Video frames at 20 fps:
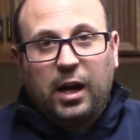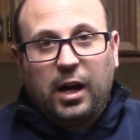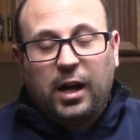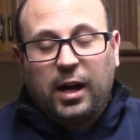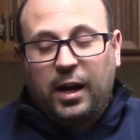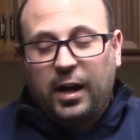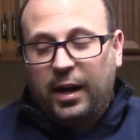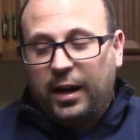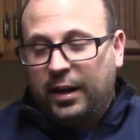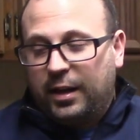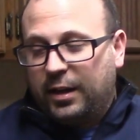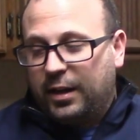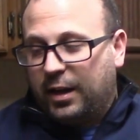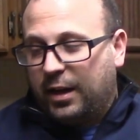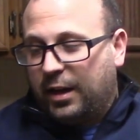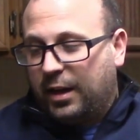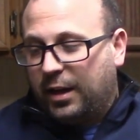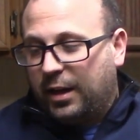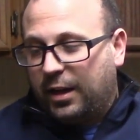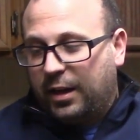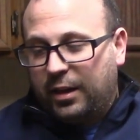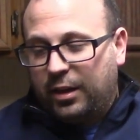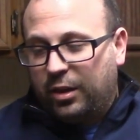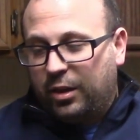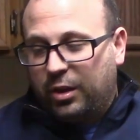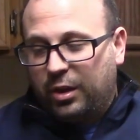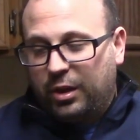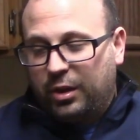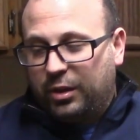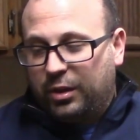
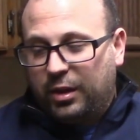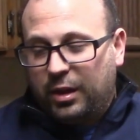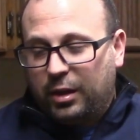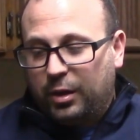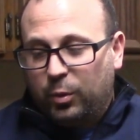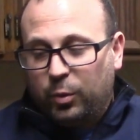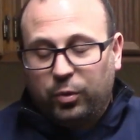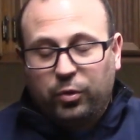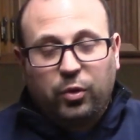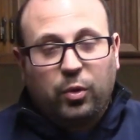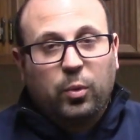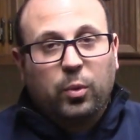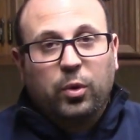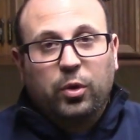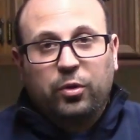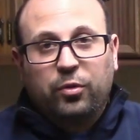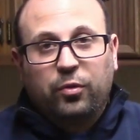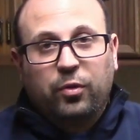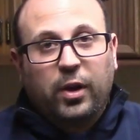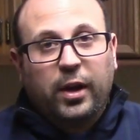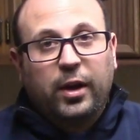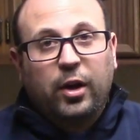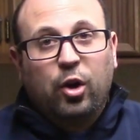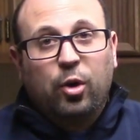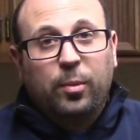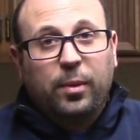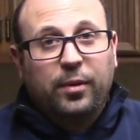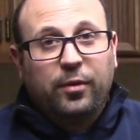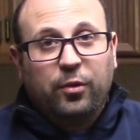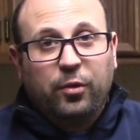It was the worst flight
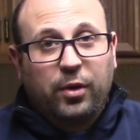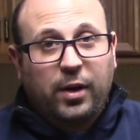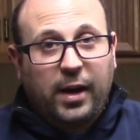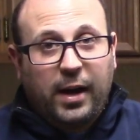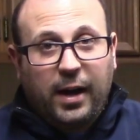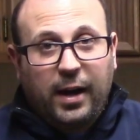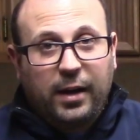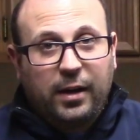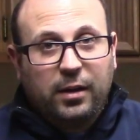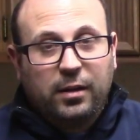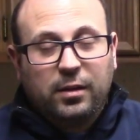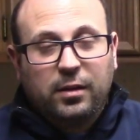home I've ever had,